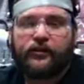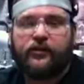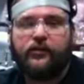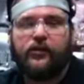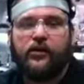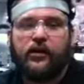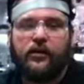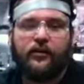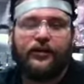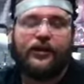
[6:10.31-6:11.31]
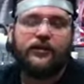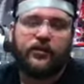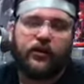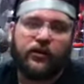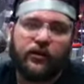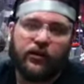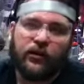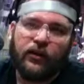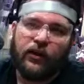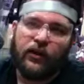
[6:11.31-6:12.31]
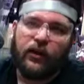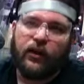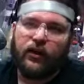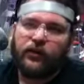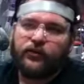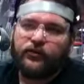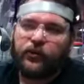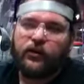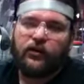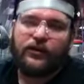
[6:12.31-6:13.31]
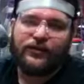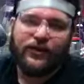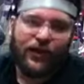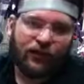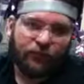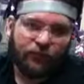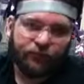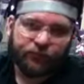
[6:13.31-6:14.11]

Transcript: that are on Kickstarter. There's one called Asylum,